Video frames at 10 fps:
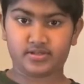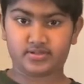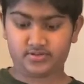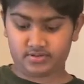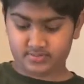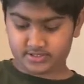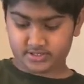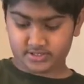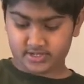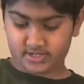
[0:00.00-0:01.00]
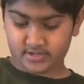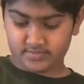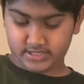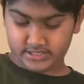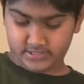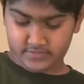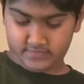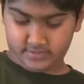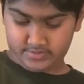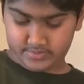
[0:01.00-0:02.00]
So I'm just gonna cut
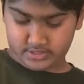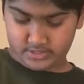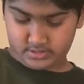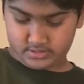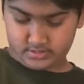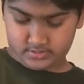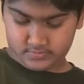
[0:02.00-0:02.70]
myself a piece.